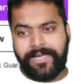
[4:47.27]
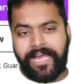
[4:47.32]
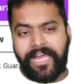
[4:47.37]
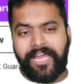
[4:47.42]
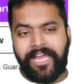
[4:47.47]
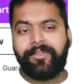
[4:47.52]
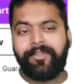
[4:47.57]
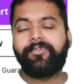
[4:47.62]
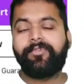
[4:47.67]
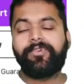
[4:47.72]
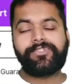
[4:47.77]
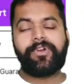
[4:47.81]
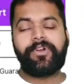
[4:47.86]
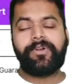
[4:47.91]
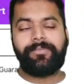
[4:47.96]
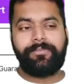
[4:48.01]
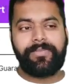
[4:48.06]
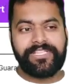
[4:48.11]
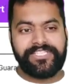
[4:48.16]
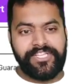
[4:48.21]
i was
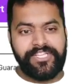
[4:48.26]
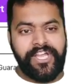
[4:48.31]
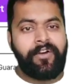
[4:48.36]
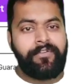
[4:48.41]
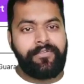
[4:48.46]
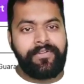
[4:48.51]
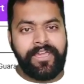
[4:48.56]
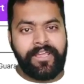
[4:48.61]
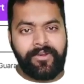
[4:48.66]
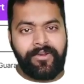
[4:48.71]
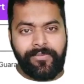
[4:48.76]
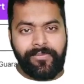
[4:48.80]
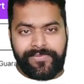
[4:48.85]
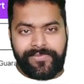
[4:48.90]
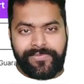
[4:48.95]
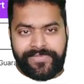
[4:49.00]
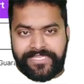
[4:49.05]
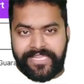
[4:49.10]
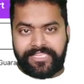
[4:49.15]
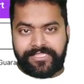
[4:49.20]
not much aware of
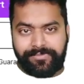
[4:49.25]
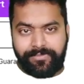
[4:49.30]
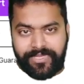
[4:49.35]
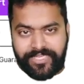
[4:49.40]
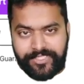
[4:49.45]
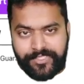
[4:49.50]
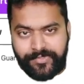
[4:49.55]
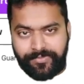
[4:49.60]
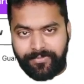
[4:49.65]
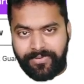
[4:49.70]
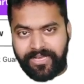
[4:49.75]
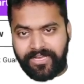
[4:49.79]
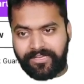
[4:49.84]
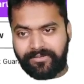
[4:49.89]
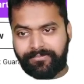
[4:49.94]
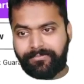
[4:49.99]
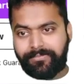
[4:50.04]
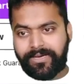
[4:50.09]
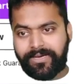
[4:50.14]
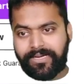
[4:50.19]
cis benchmark
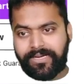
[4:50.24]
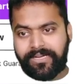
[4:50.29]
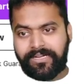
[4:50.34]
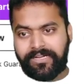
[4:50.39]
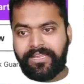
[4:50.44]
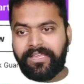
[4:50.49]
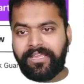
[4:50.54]
but